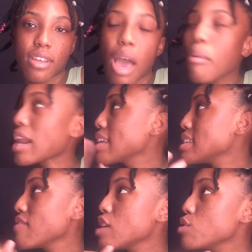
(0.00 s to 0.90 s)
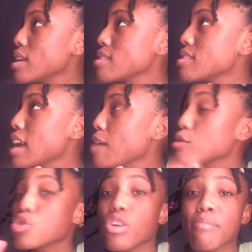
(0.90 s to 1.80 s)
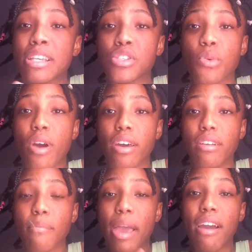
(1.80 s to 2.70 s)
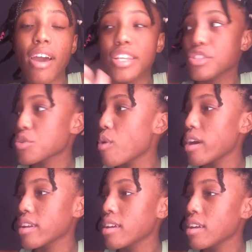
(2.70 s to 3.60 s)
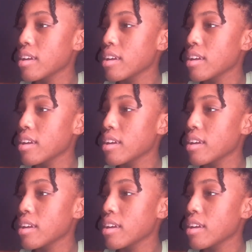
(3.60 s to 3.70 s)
I would like to invite you at this time to join my squad, my hottie squad.